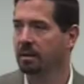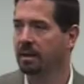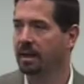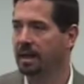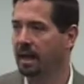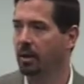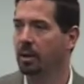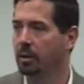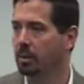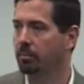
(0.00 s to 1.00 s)
that
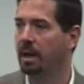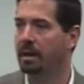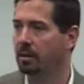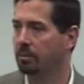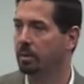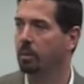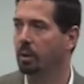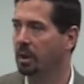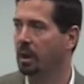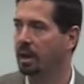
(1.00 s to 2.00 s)
carried or embodied or
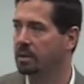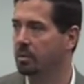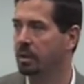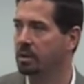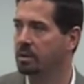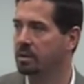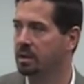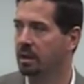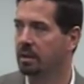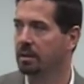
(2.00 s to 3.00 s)
memorialized what you just
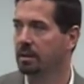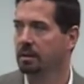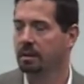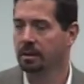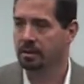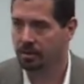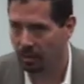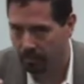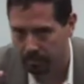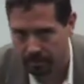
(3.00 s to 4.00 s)
did?
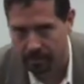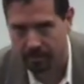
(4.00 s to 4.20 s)
So,